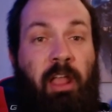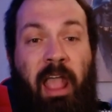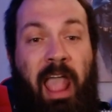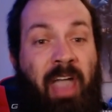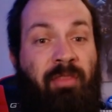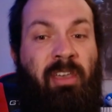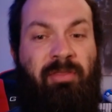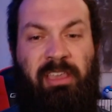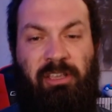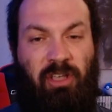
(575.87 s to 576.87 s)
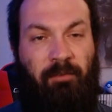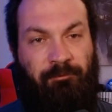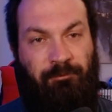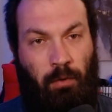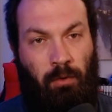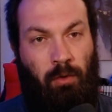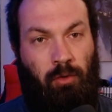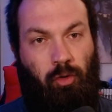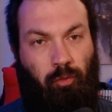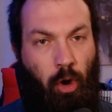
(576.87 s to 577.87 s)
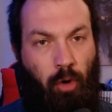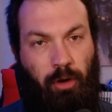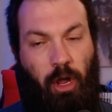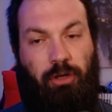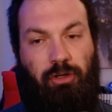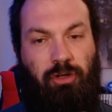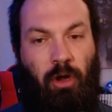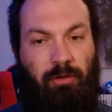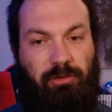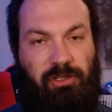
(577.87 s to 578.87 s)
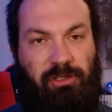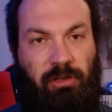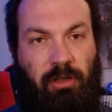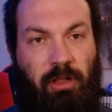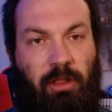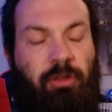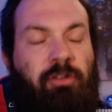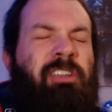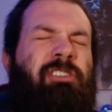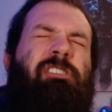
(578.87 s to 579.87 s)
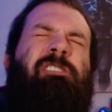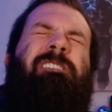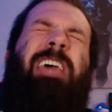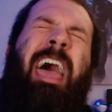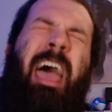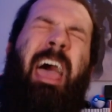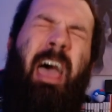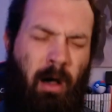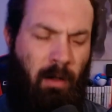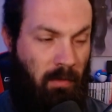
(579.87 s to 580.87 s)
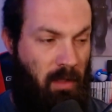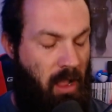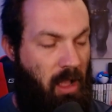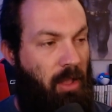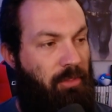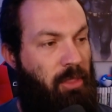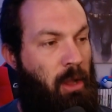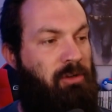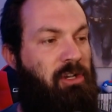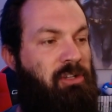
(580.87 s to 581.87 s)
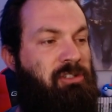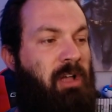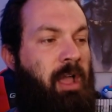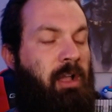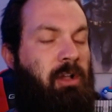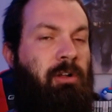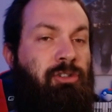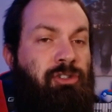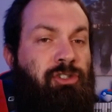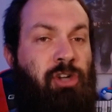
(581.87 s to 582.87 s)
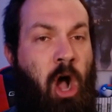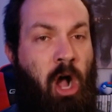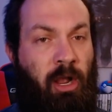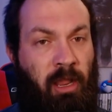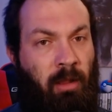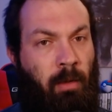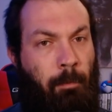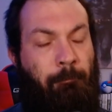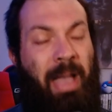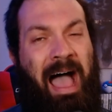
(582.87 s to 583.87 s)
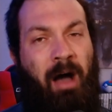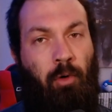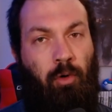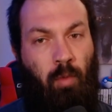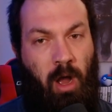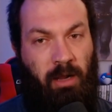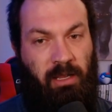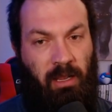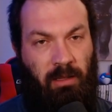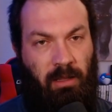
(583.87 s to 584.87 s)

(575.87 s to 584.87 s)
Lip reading: And then these full-grown adults, you can just tell they're just like jogging, power walking,